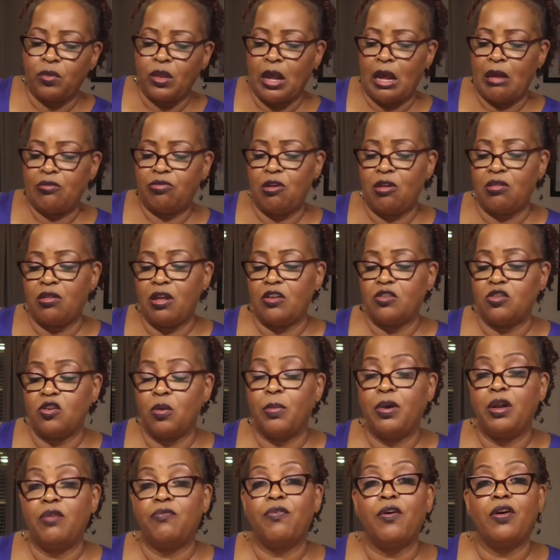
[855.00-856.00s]
I think that's
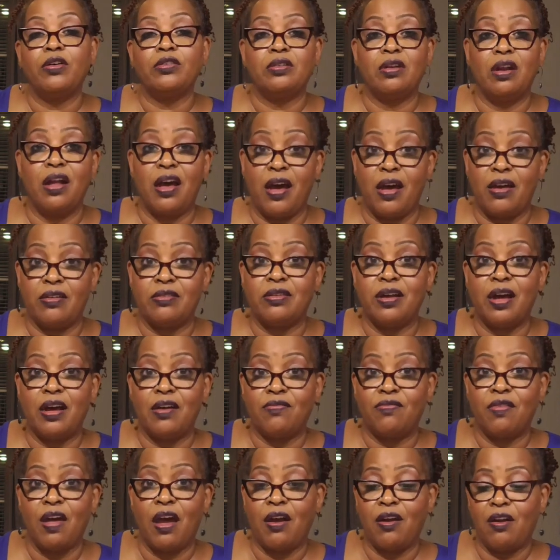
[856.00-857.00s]
going to be the first and last
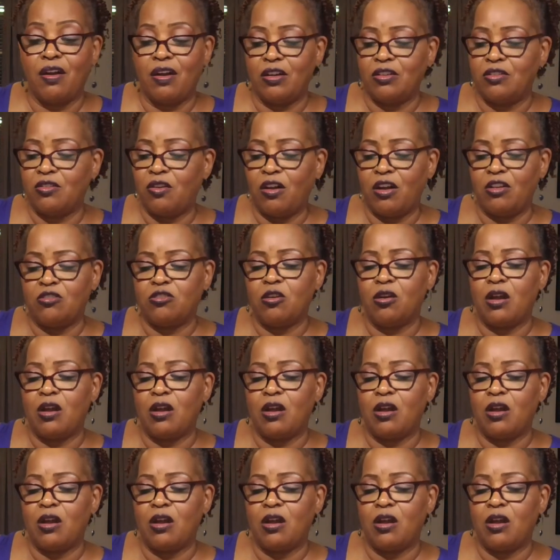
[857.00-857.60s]
date there is.